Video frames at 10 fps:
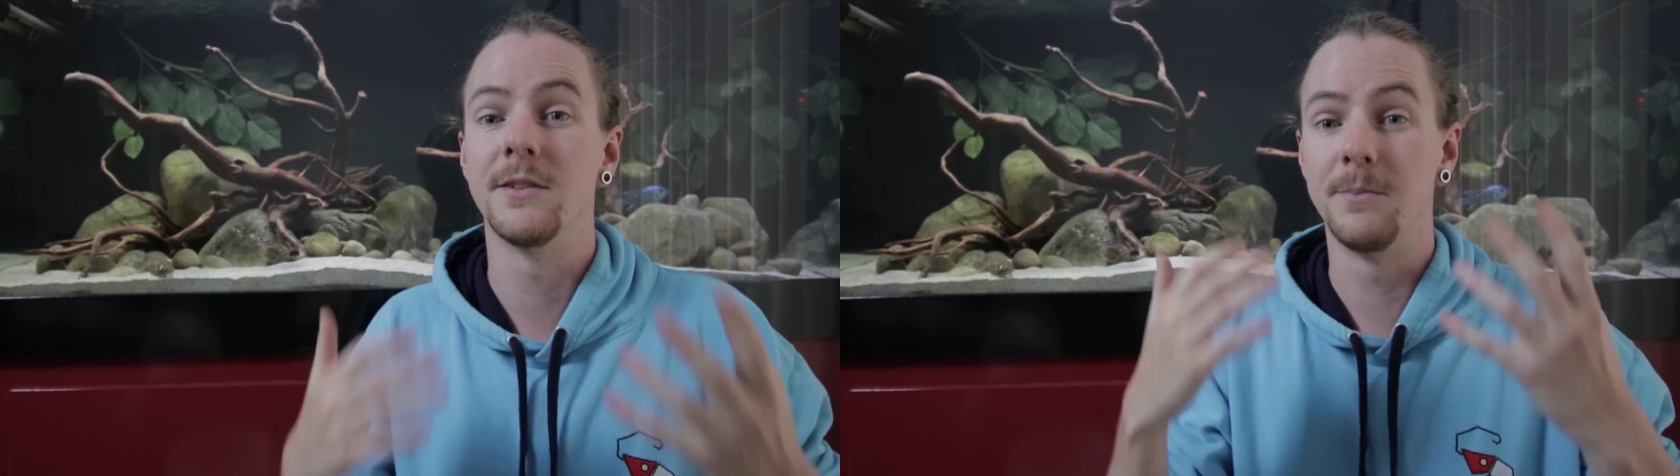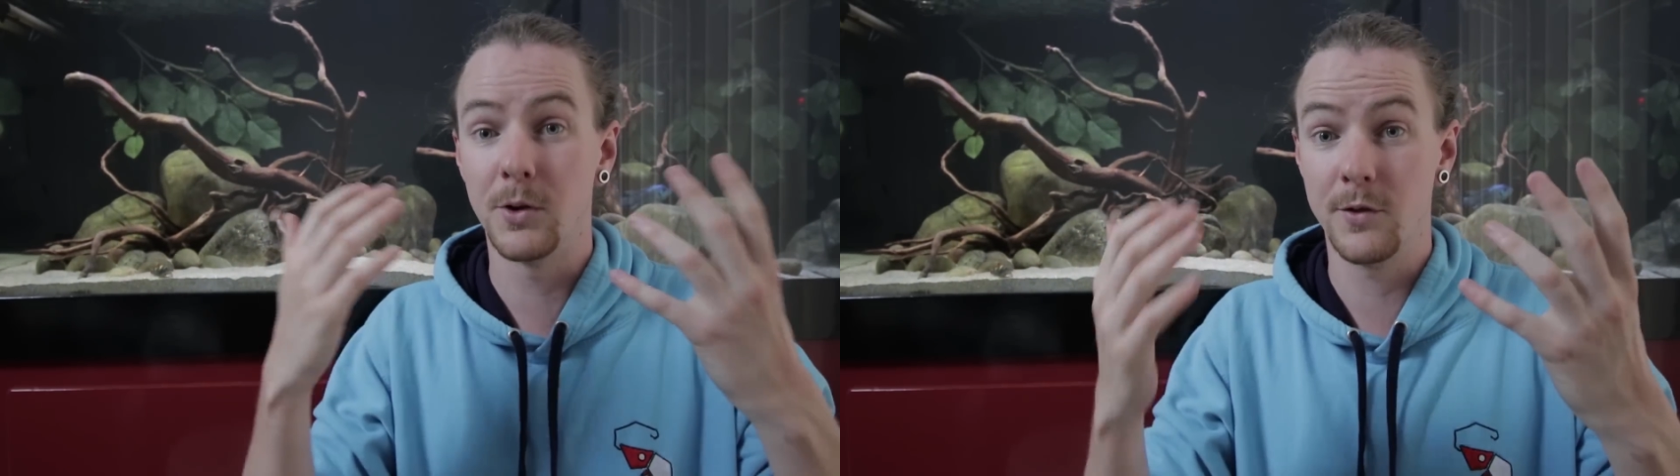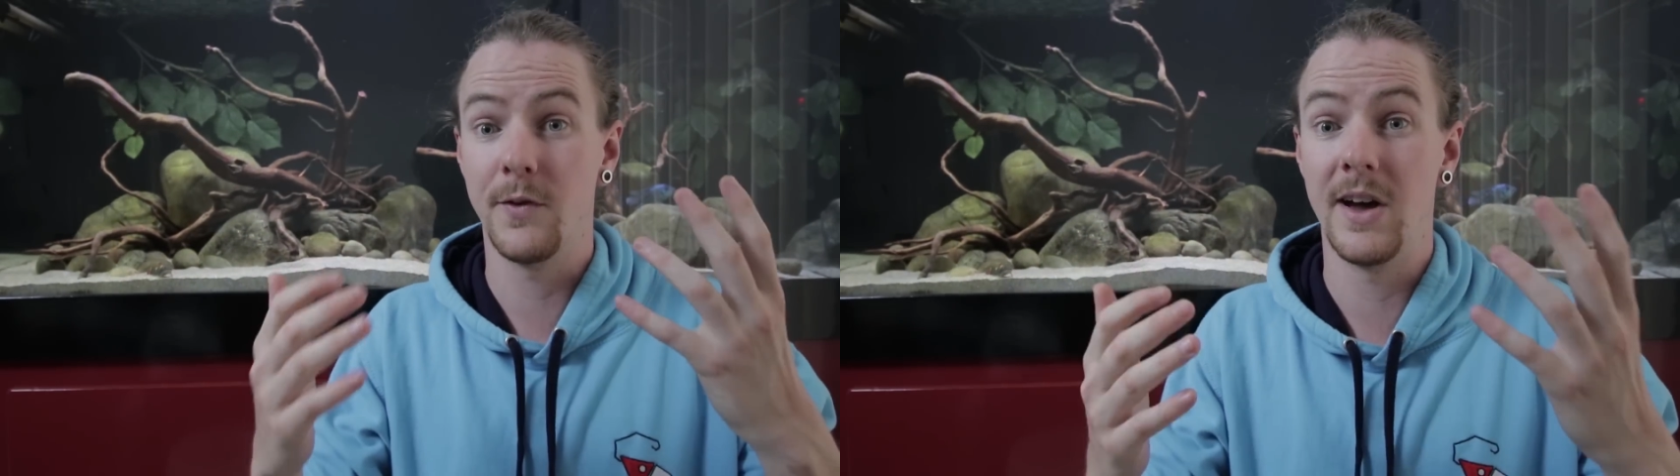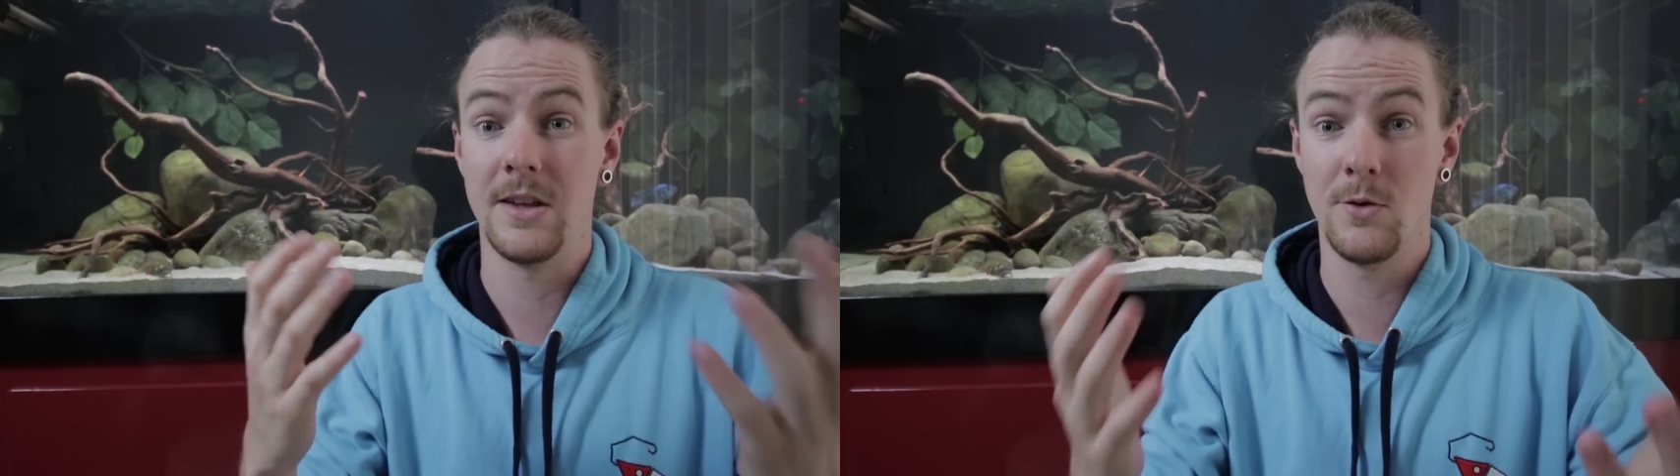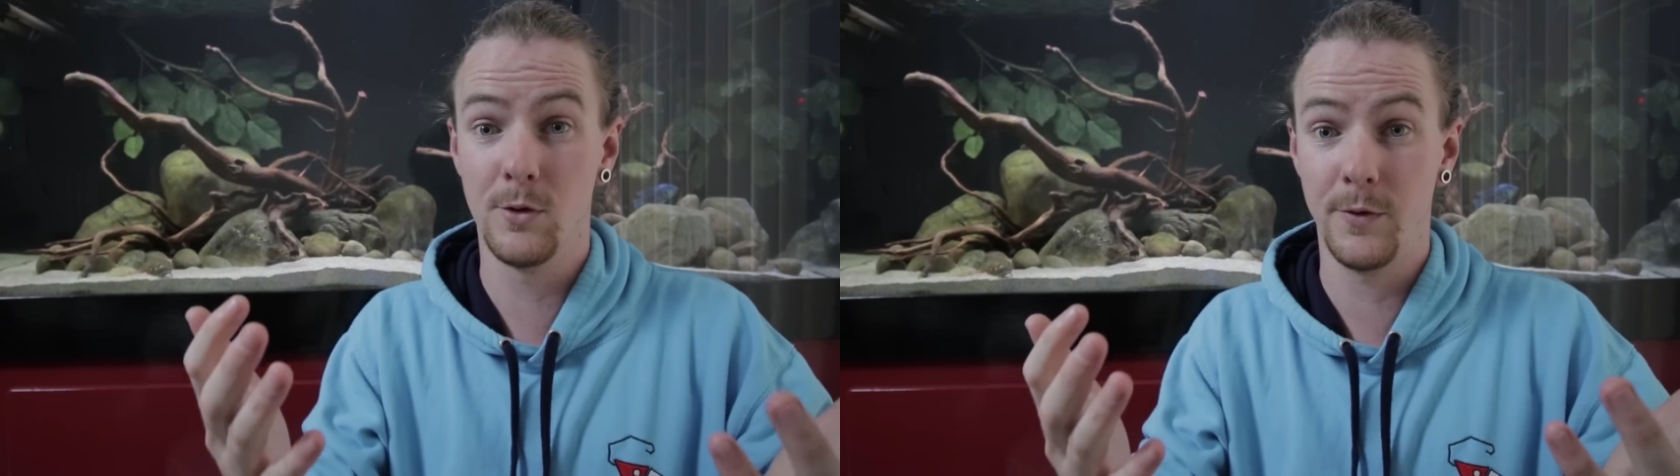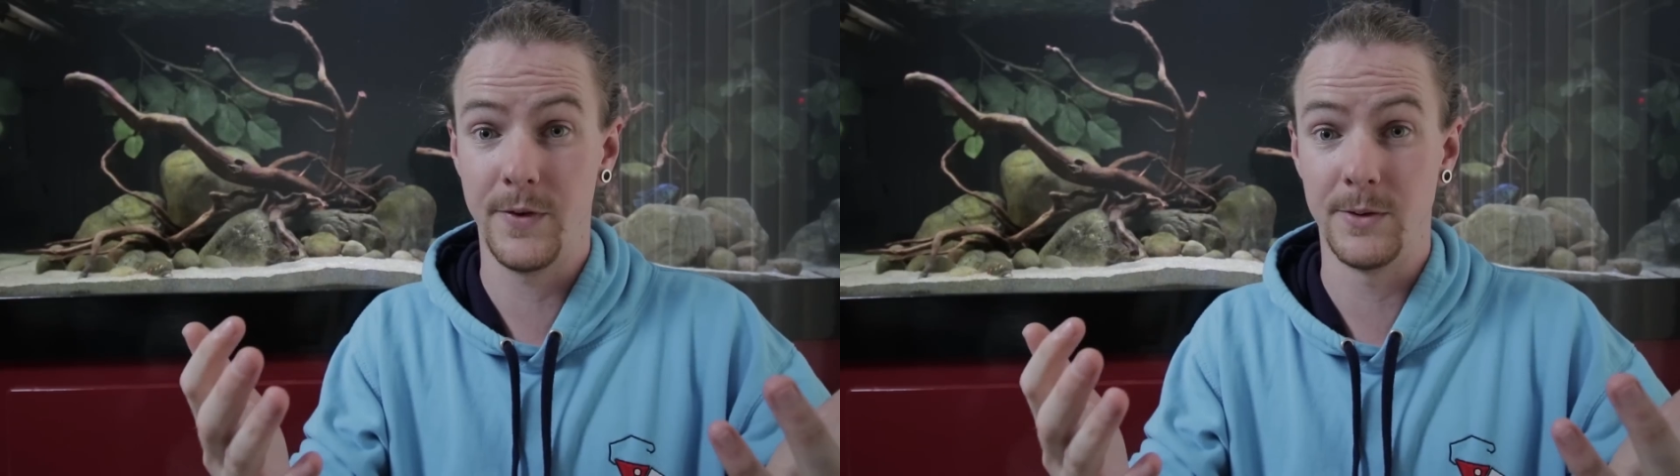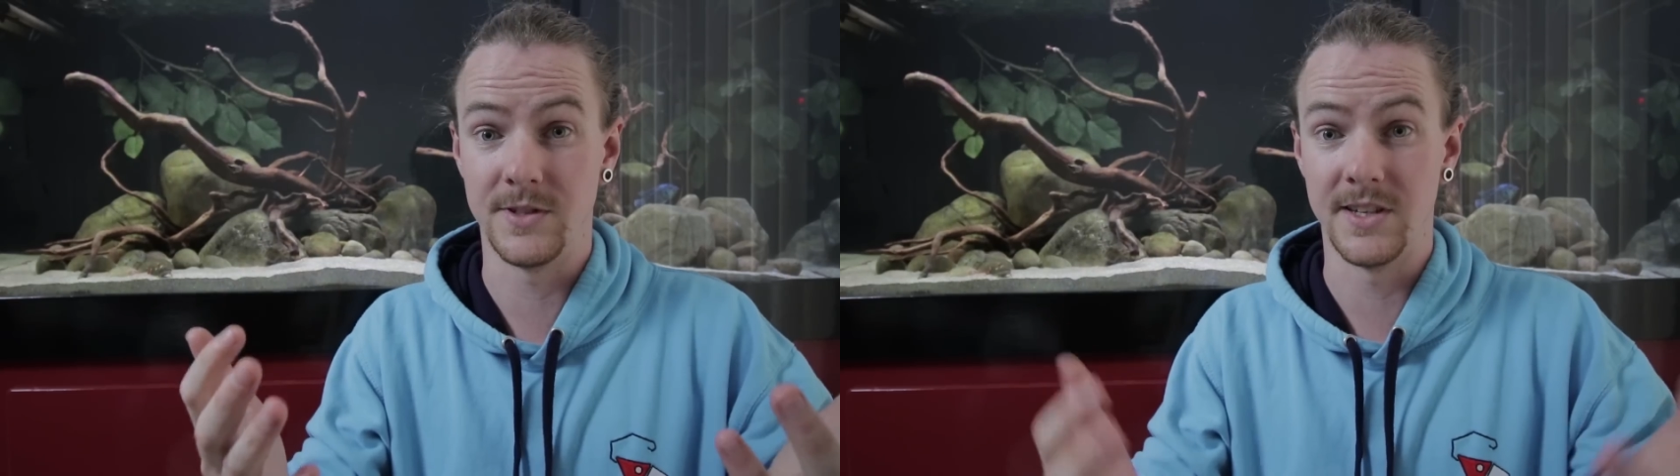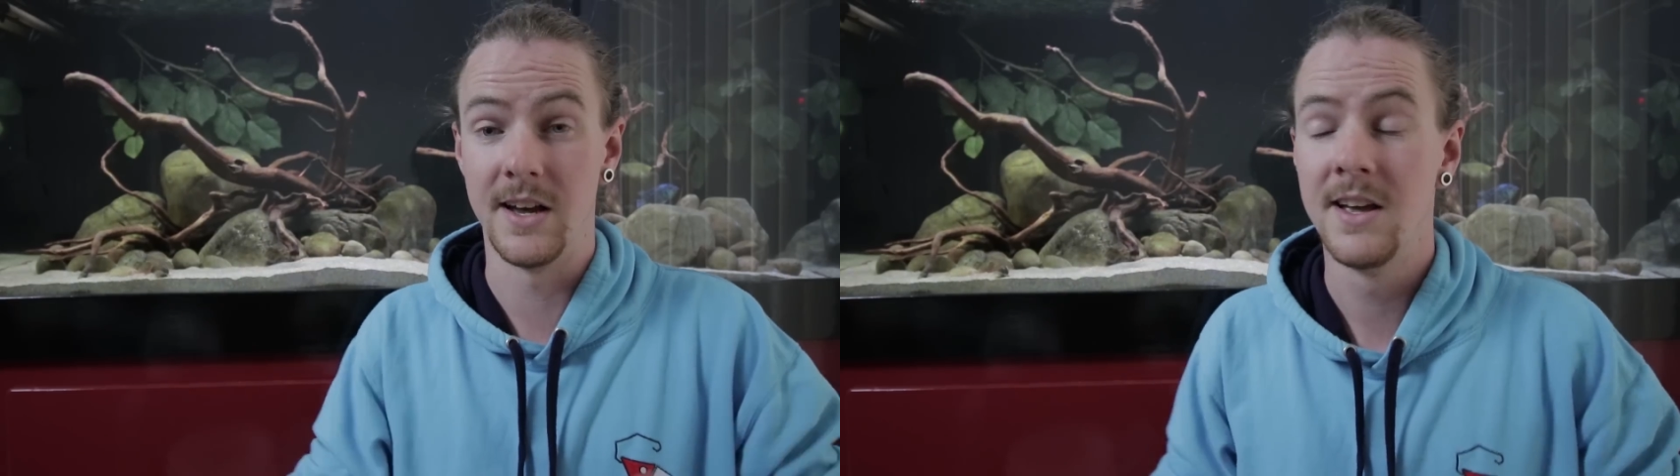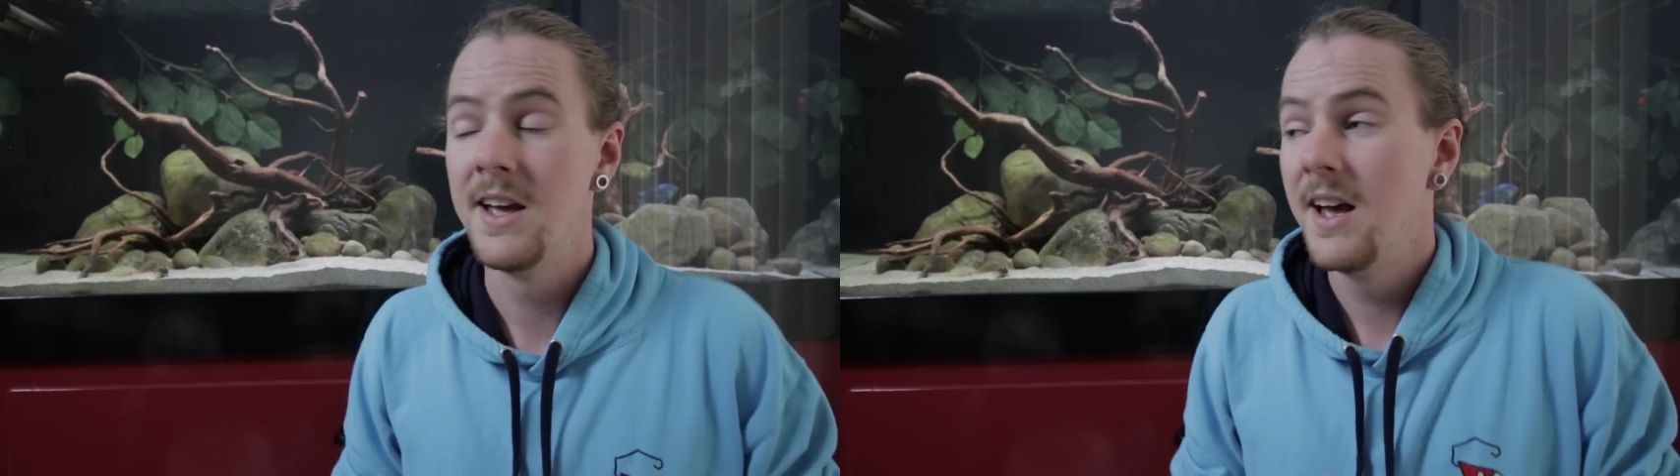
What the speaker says: of modifying your filter.